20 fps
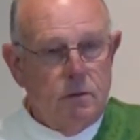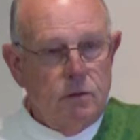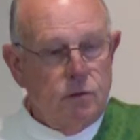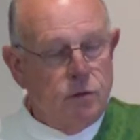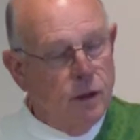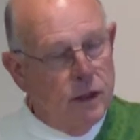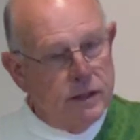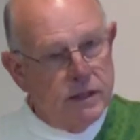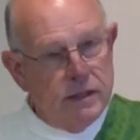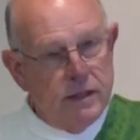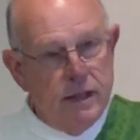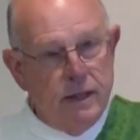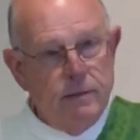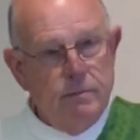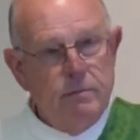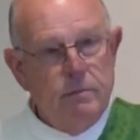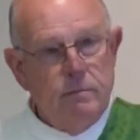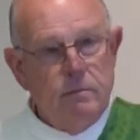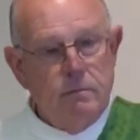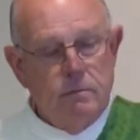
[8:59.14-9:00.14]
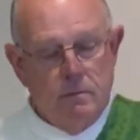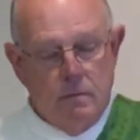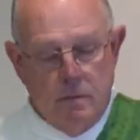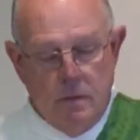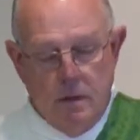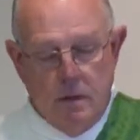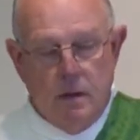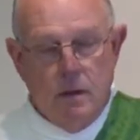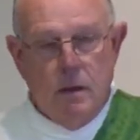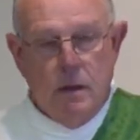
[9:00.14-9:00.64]
Trust Him,
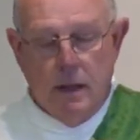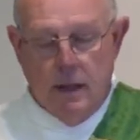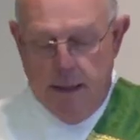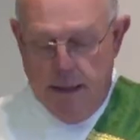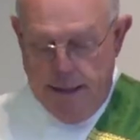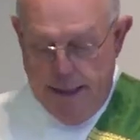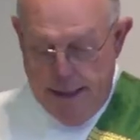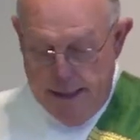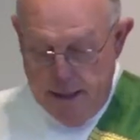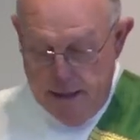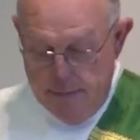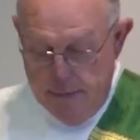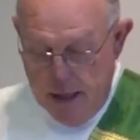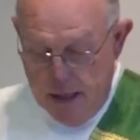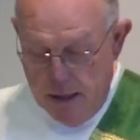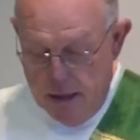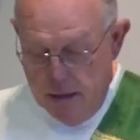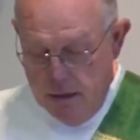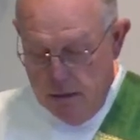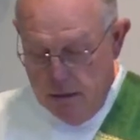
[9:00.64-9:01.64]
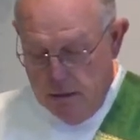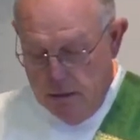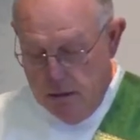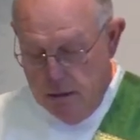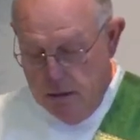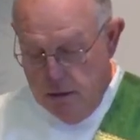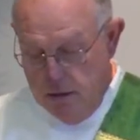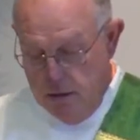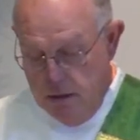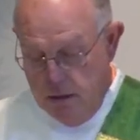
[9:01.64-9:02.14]
let Him in,
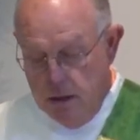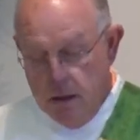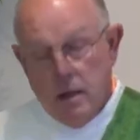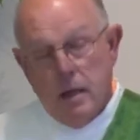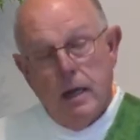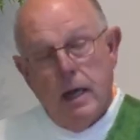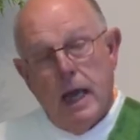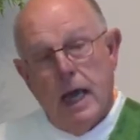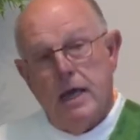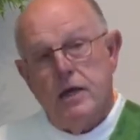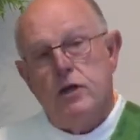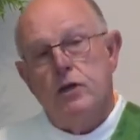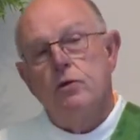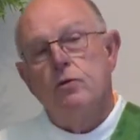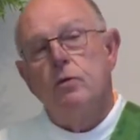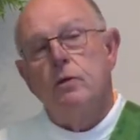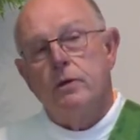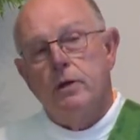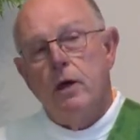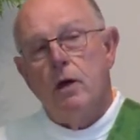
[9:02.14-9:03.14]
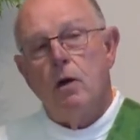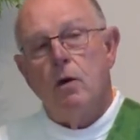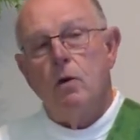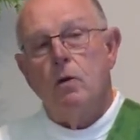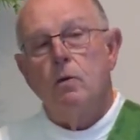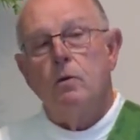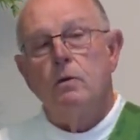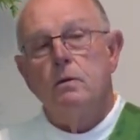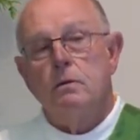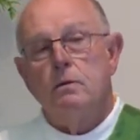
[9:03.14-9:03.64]
and you will know
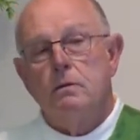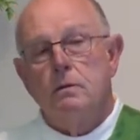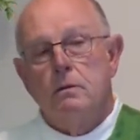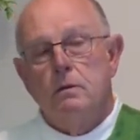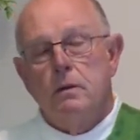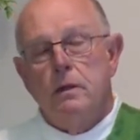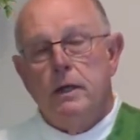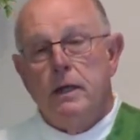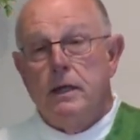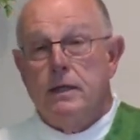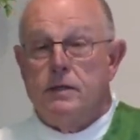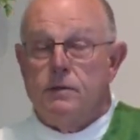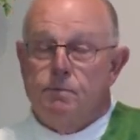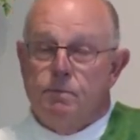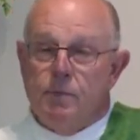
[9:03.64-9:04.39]
His